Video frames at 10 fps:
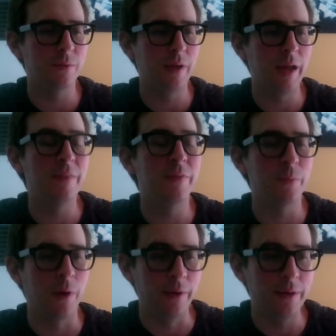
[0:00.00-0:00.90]

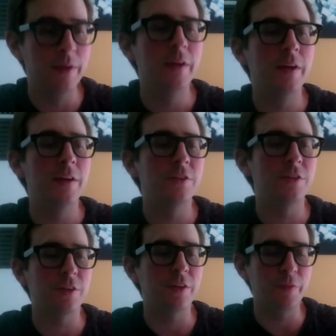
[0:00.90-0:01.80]
everyone.
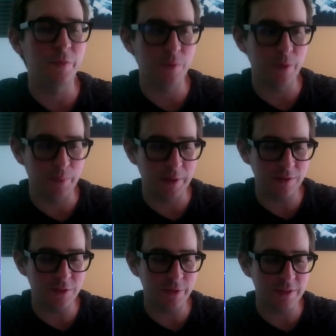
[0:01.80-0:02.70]
Just if you appeal
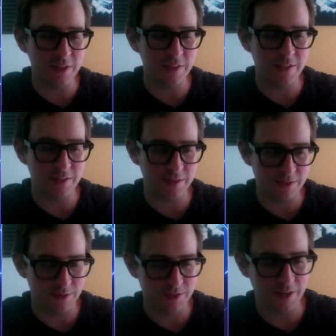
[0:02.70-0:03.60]
to a
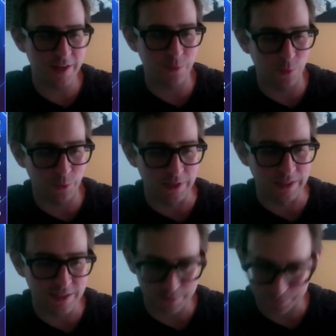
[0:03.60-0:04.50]
certain
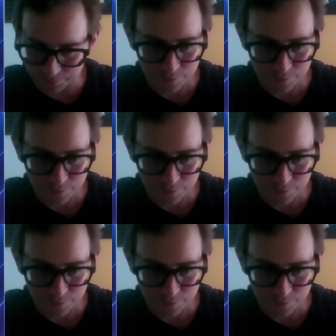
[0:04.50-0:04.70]
audience,